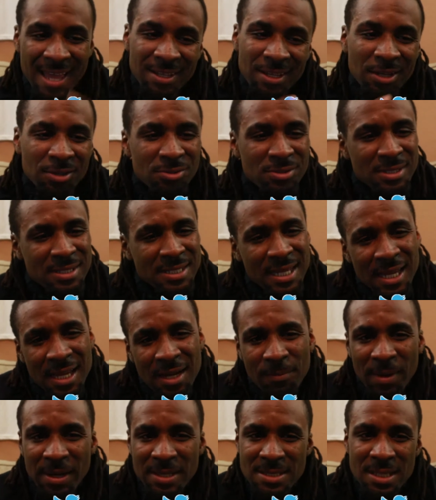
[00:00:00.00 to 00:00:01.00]
I used to
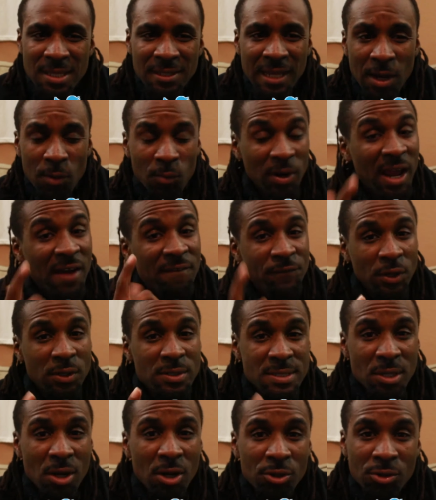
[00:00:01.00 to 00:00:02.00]
tell myself like when i
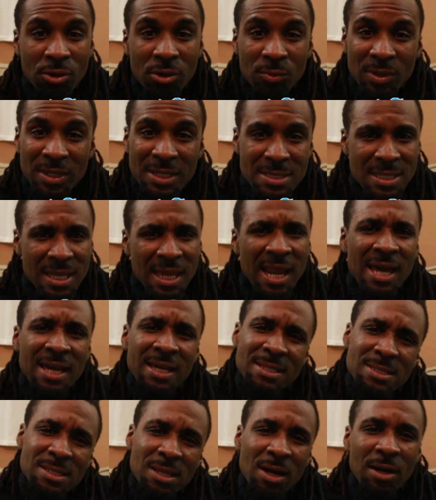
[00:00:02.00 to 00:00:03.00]
first started doing real estate i
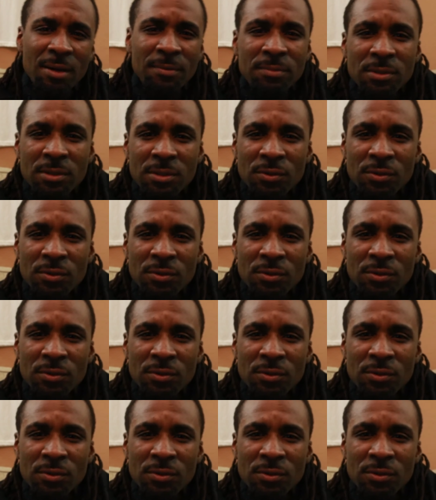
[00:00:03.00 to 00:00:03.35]
had stopped